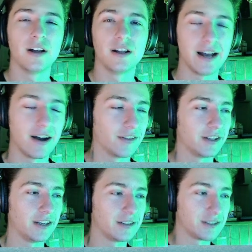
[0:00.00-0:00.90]
Now
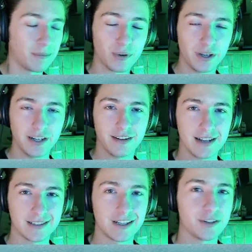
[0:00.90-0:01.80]
the Submarine
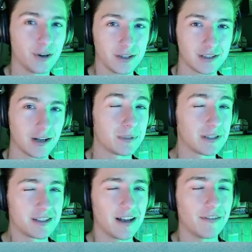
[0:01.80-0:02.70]
class can cost up to
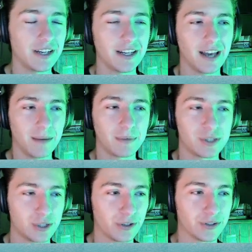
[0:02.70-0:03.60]
70k
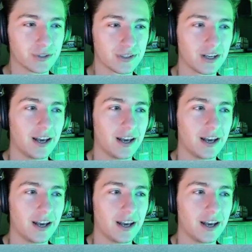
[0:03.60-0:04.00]
materials,